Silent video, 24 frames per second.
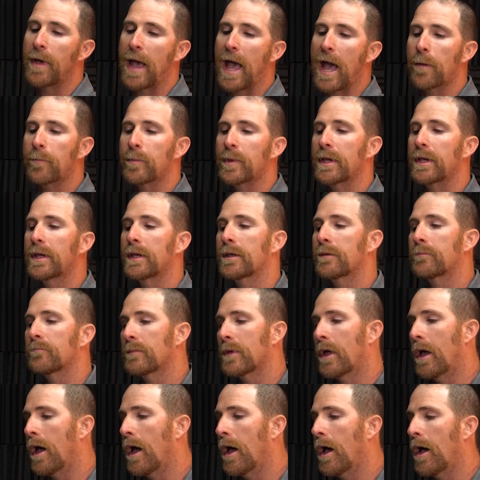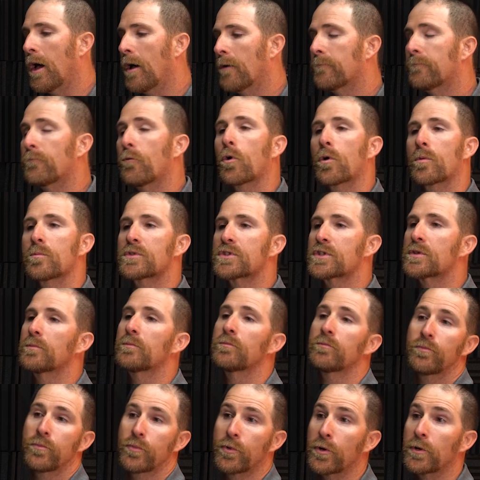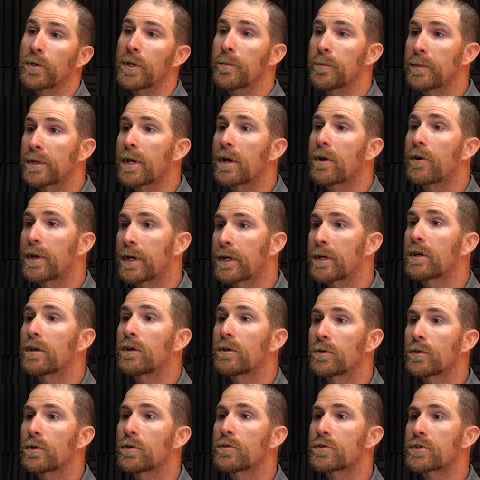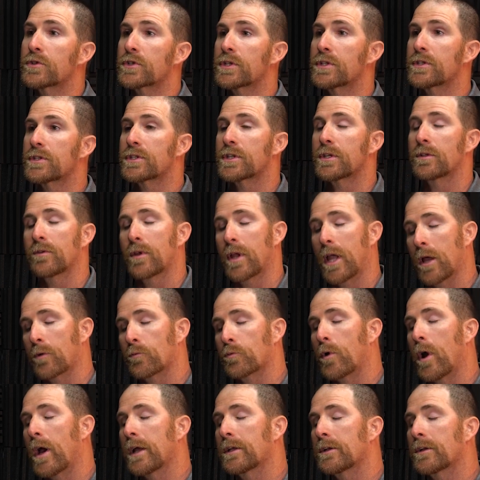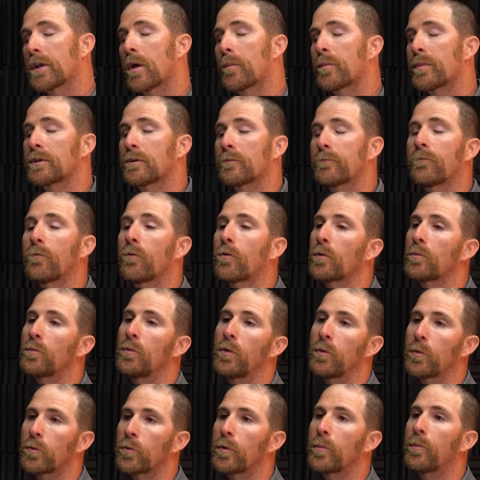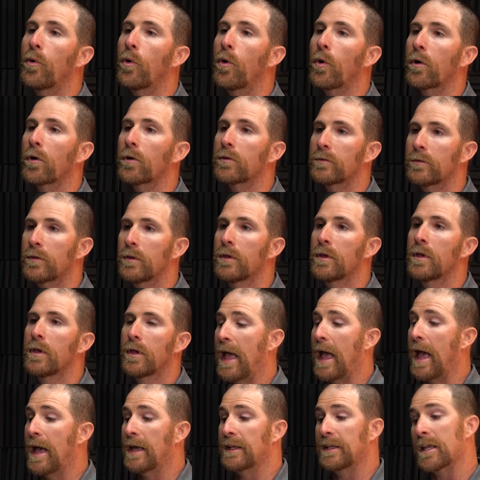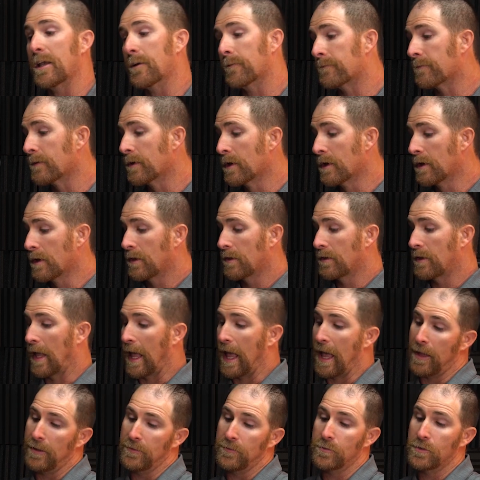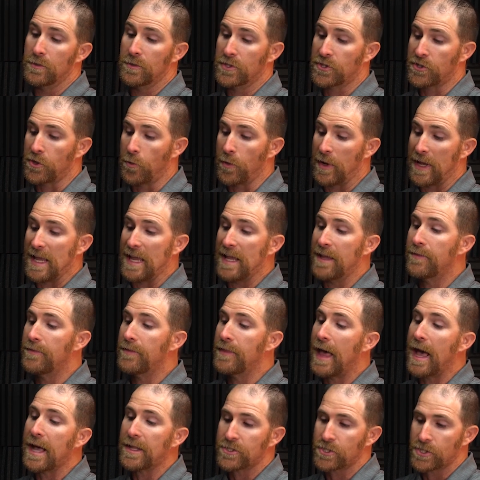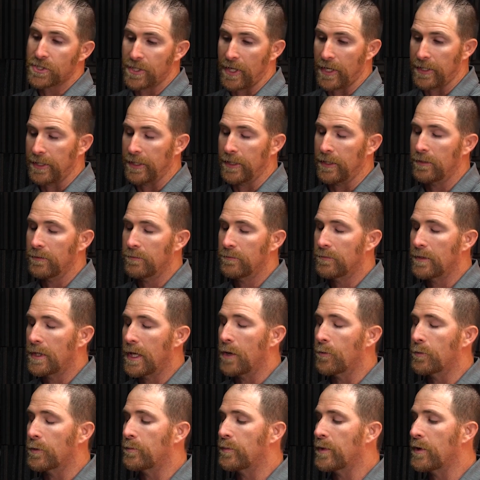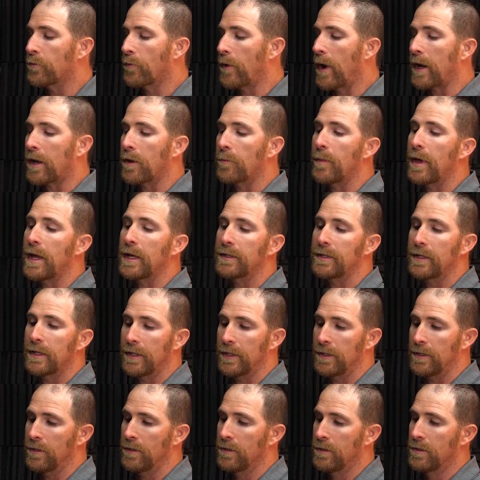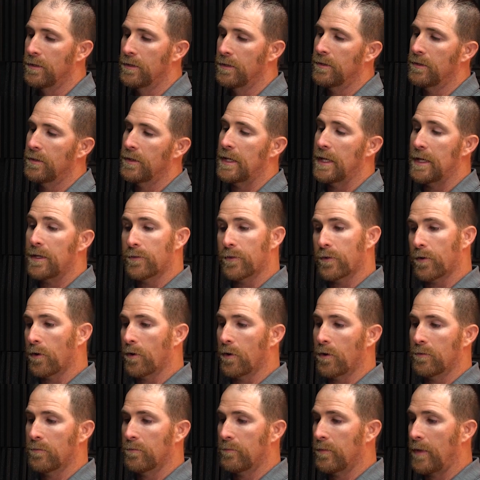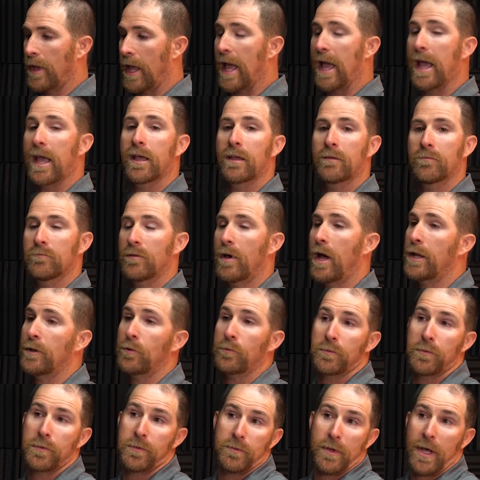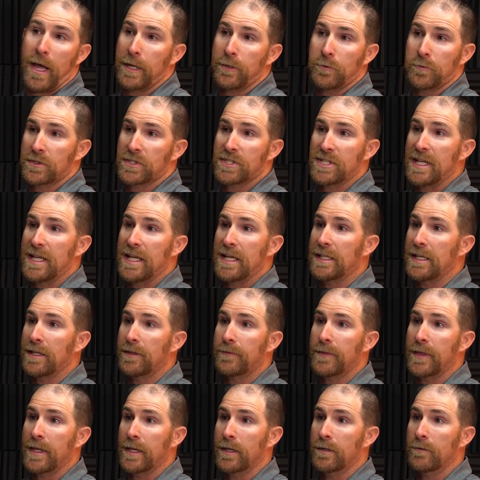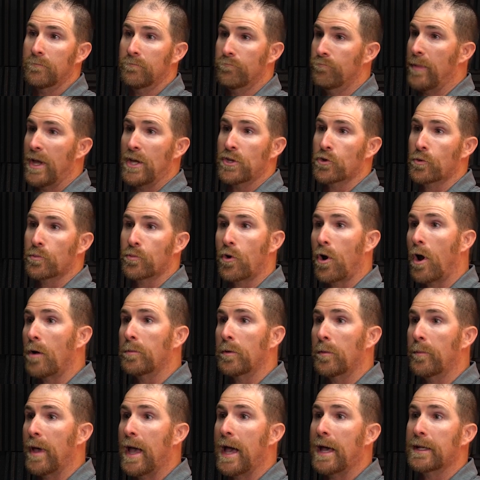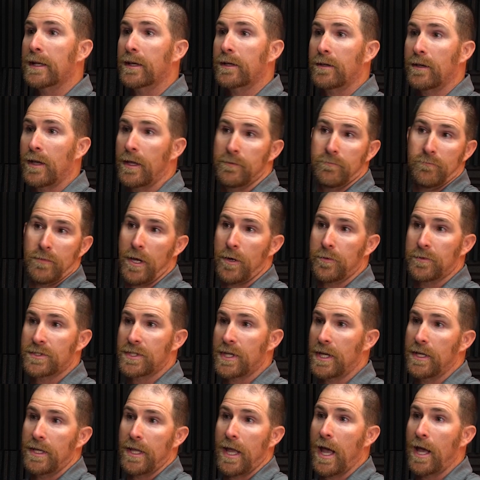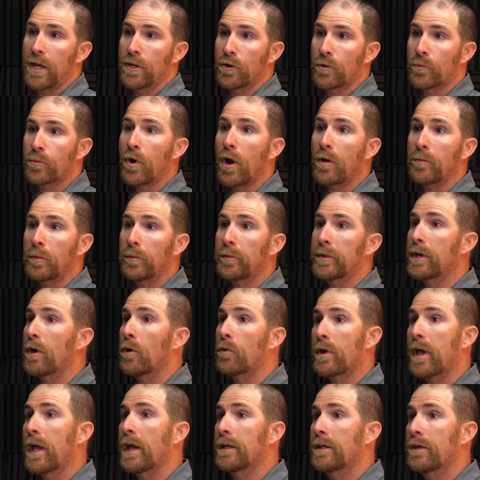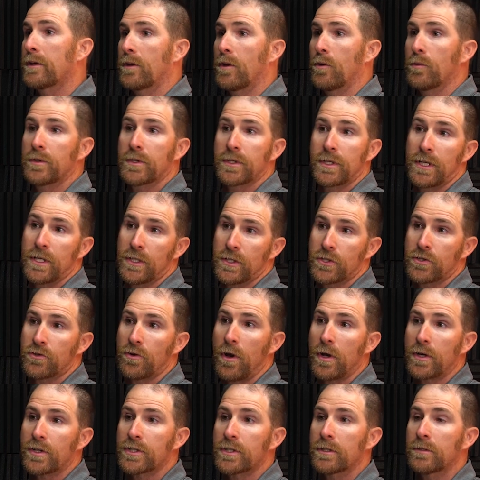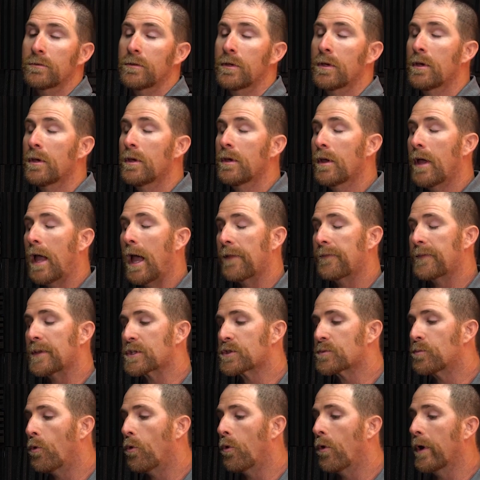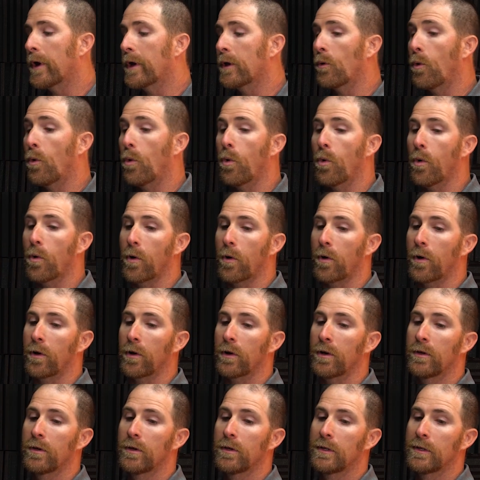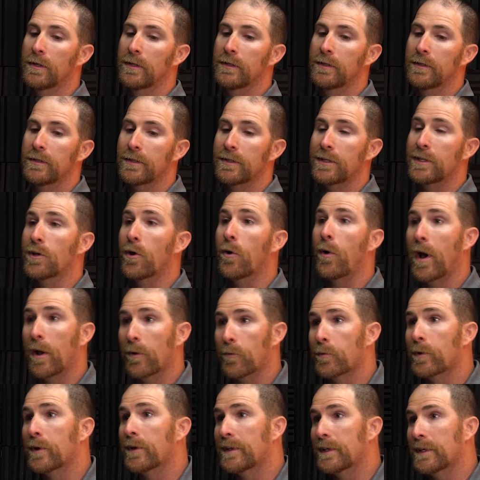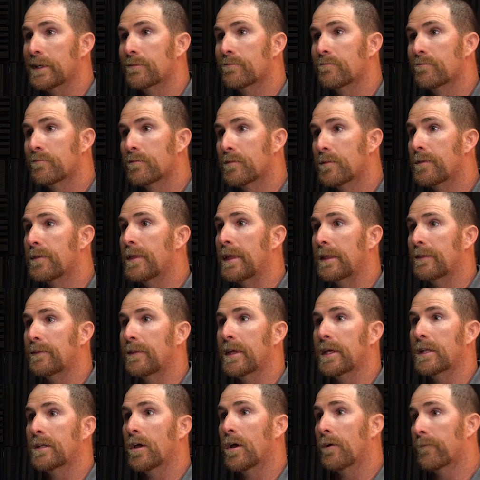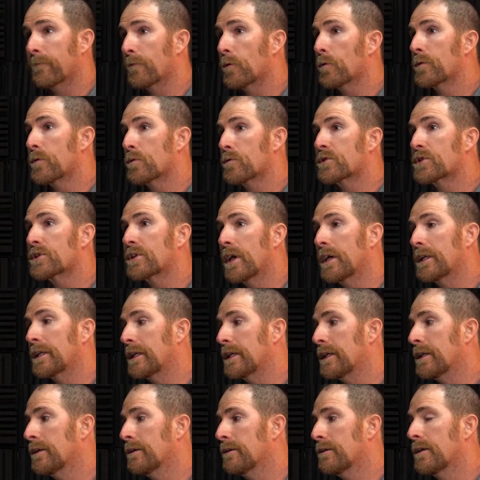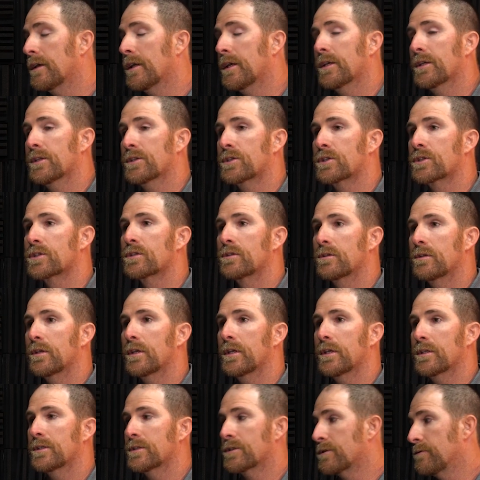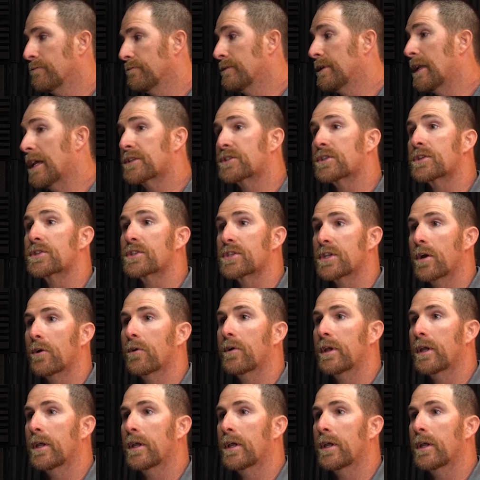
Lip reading: mapping, form some preliminary conclusions, and write it up in a formal report. And so in that study, it would be recommended either, hey, I don't see anything major problematic. I would say, yeah, you're probably okay to go to construction at this point, or, I really think that a further study is necessary